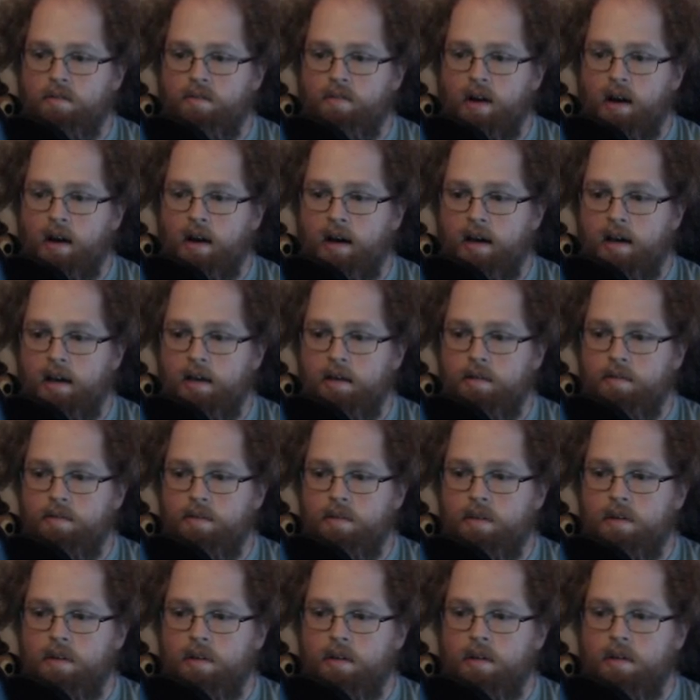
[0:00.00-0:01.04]
5,
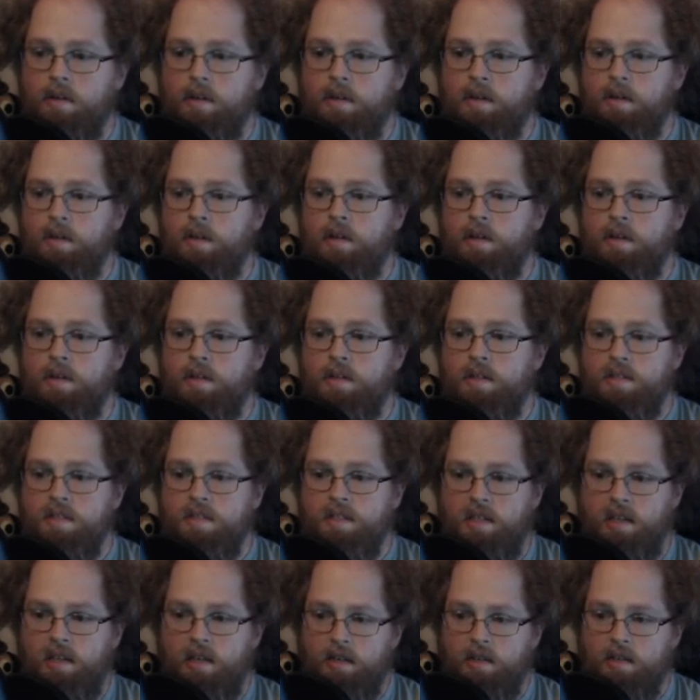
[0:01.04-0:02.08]

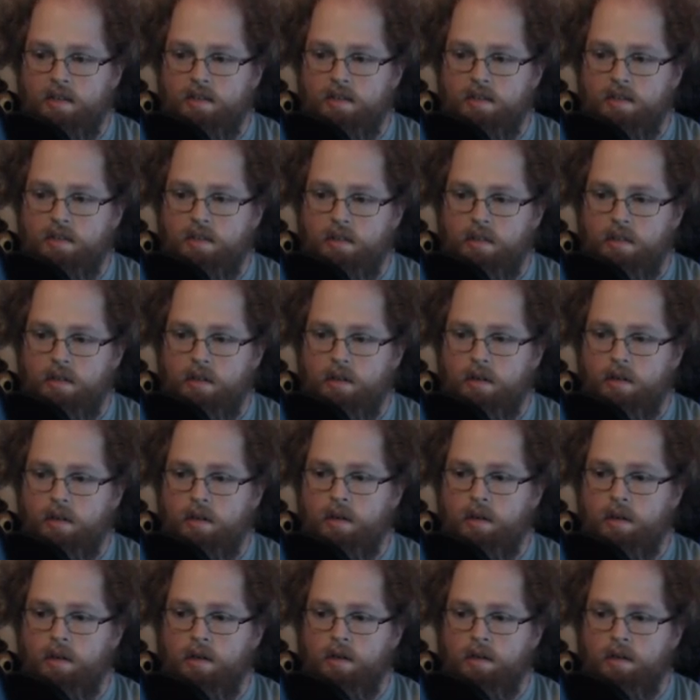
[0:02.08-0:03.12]
6,
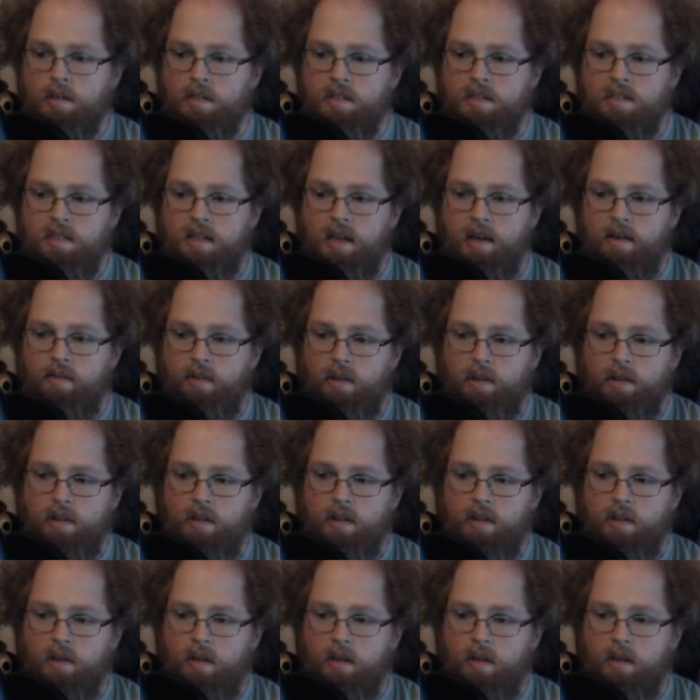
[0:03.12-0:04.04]
7.